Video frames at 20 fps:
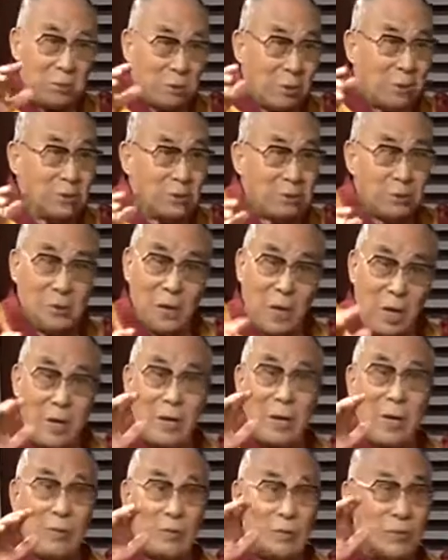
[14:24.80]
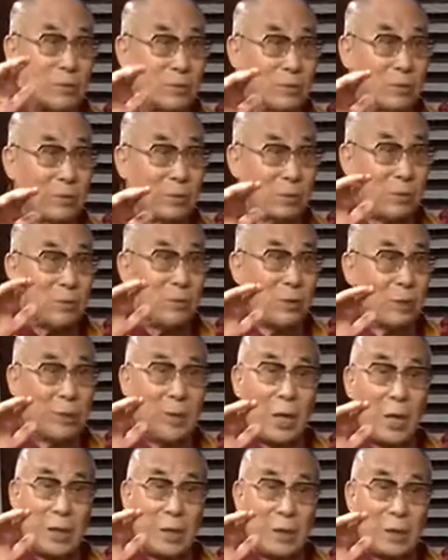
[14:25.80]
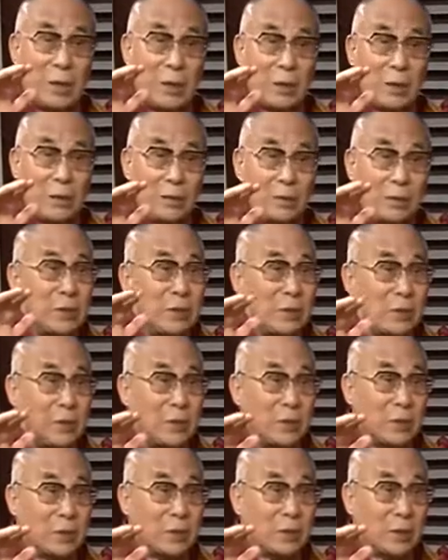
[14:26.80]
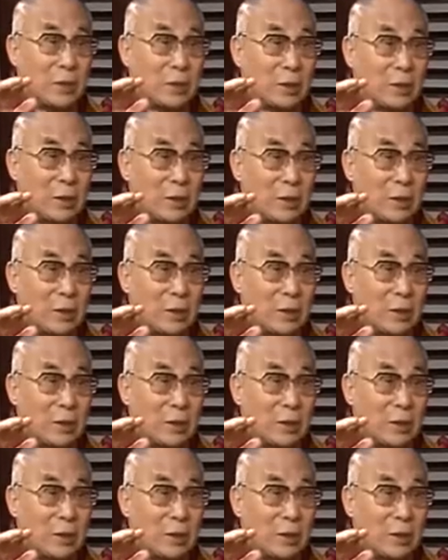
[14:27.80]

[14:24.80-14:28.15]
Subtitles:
Also, I have to sort of think very seriously.